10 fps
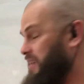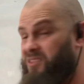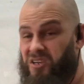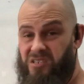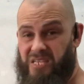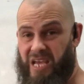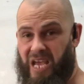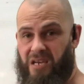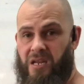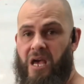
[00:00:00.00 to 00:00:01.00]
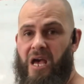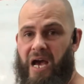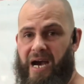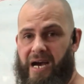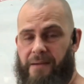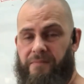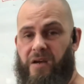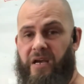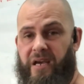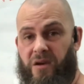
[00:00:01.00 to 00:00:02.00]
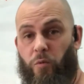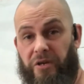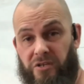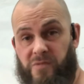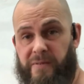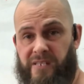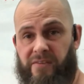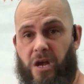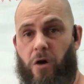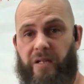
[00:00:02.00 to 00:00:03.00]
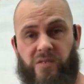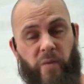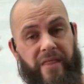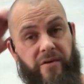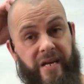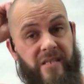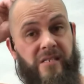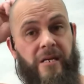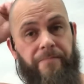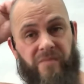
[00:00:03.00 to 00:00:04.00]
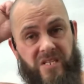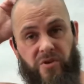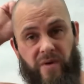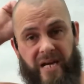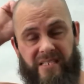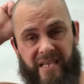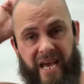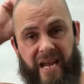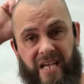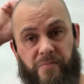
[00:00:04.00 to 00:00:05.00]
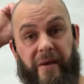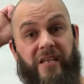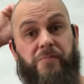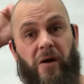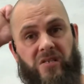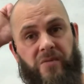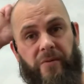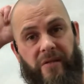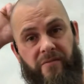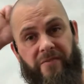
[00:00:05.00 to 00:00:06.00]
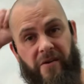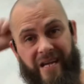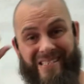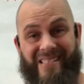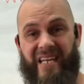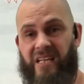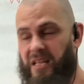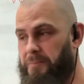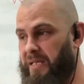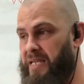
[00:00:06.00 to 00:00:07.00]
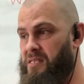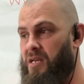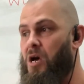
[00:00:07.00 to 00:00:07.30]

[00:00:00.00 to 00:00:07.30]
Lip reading: 13, what your specific goal is, whether it is to get as big as possible and very aesthetically pleasing,